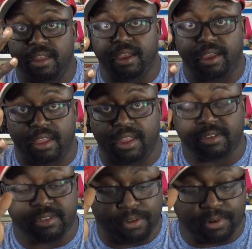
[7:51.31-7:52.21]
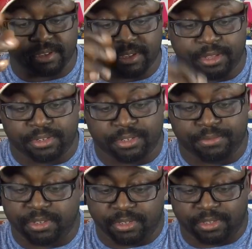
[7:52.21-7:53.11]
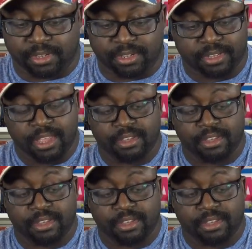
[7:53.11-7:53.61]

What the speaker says: HD resolution, which is good,